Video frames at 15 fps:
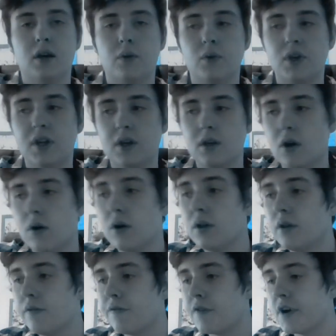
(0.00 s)
We didn't go
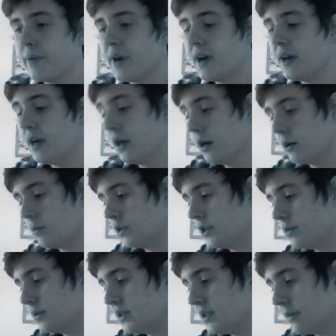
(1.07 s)
on the freeway,
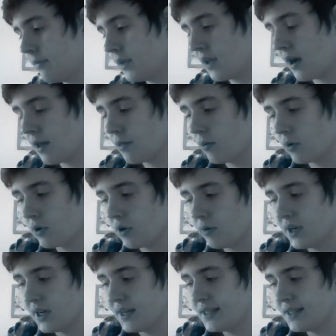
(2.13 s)
which was something that I thought could have been